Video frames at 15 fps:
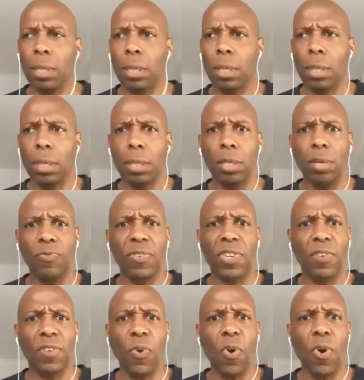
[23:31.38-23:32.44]
you're
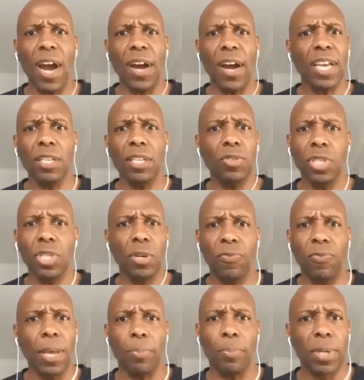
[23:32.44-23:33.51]
54. How can you still
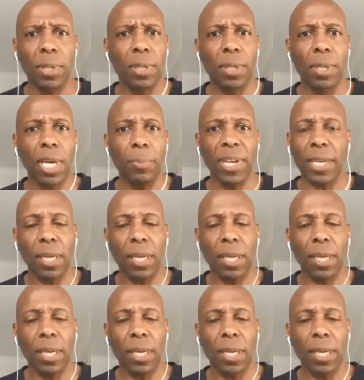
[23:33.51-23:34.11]
flip? I'm like,